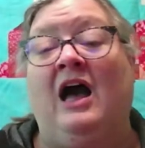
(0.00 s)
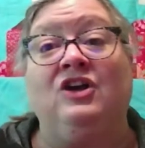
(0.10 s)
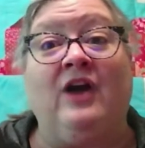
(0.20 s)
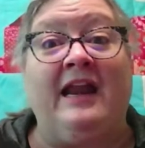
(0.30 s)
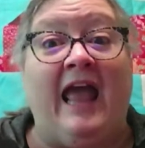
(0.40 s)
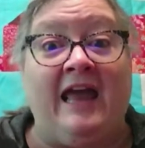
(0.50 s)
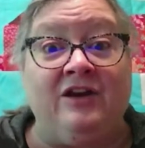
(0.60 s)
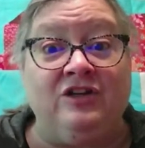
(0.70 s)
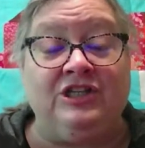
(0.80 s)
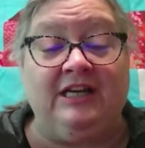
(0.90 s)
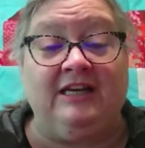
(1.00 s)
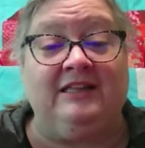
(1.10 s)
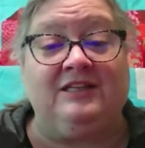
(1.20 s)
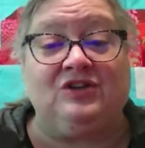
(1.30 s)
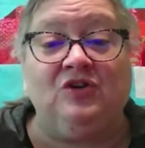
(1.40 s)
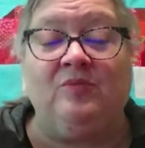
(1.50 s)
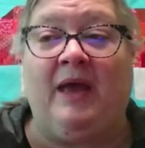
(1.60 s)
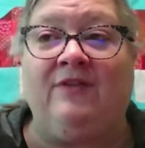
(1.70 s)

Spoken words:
great energy in this group.